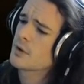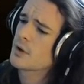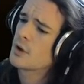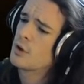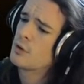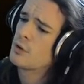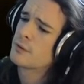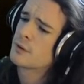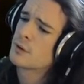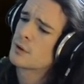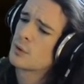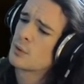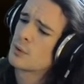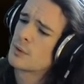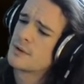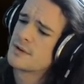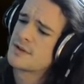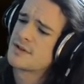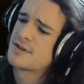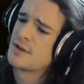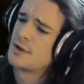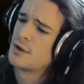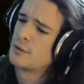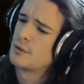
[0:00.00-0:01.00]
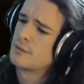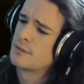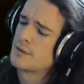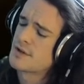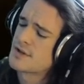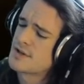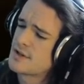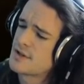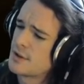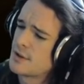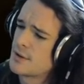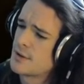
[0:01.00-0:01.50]
Overlords and
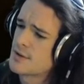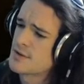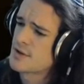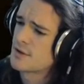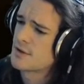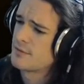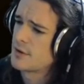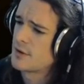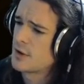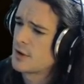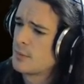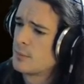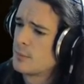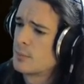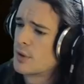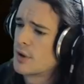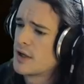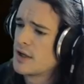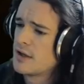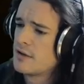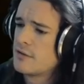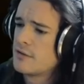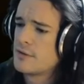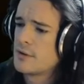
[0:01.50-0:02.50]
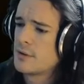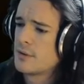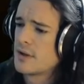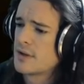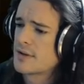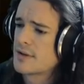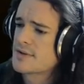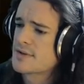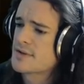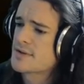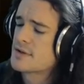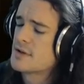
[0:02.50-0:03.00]
overseers are very brave
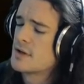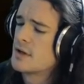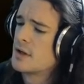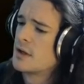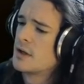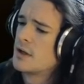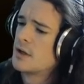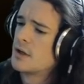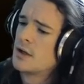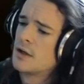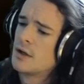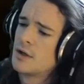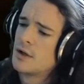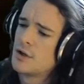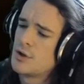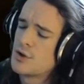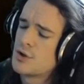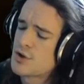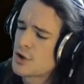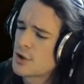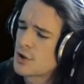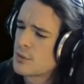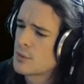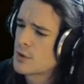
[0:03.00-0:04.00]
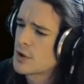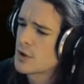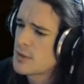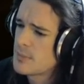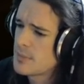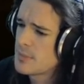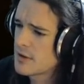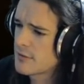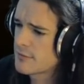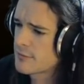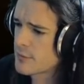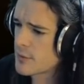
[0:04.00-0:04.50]
units. You shouldn't really
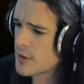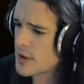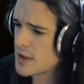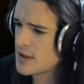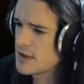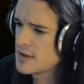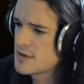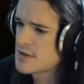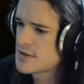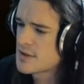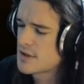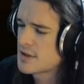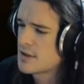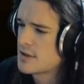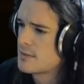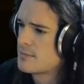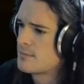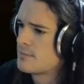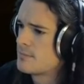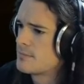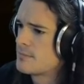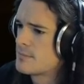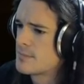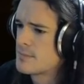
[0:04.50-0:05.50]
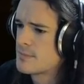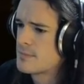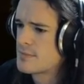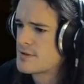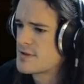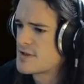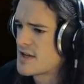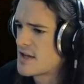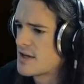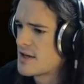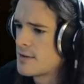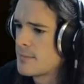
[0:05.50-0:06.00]
be afraid to
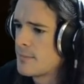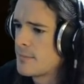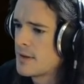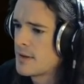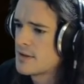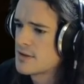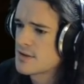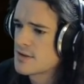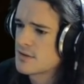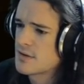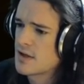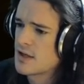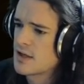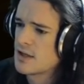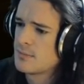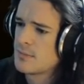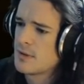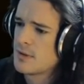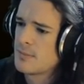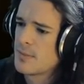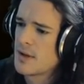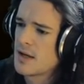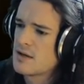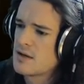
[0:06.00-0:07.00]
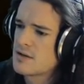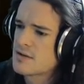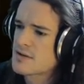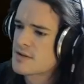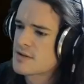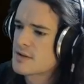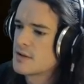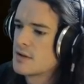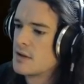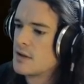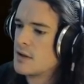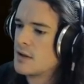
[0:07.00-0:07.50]
send them into the enemy
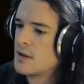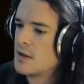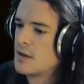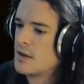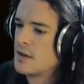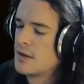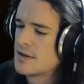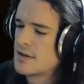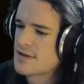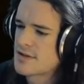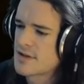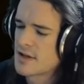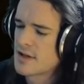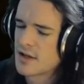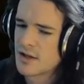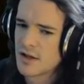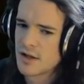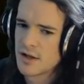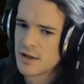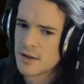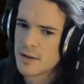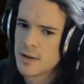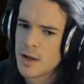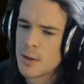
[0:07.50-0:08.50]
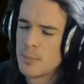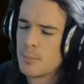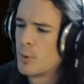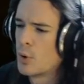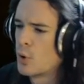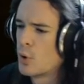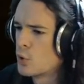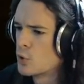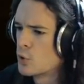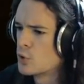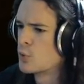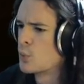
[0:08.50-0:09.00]
base. It's like a
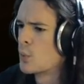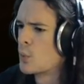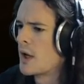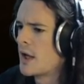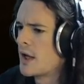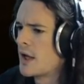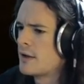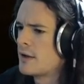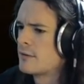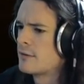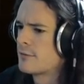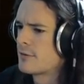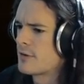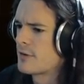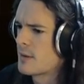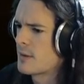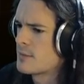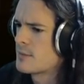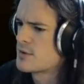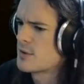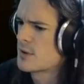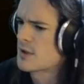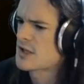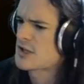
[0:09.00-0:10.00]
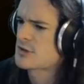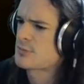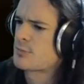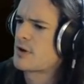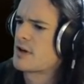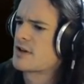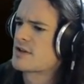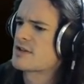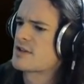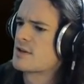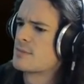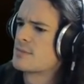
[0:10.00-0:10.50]
bold way for them to
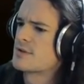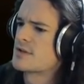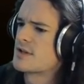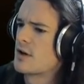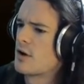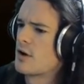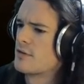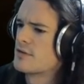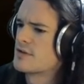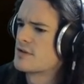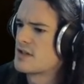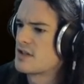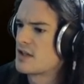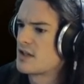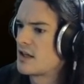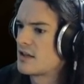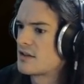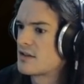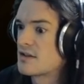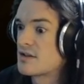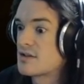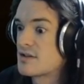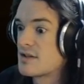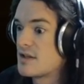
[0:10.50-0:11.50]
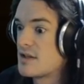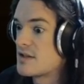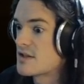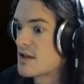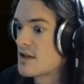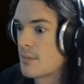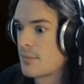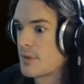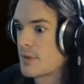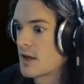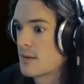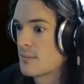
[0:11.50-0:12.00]
express themselves and to get to see
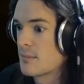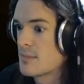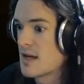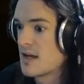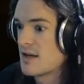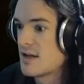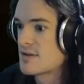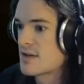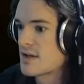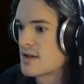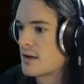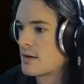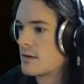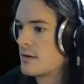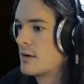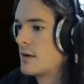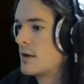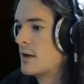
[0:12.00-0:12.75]
something amazing.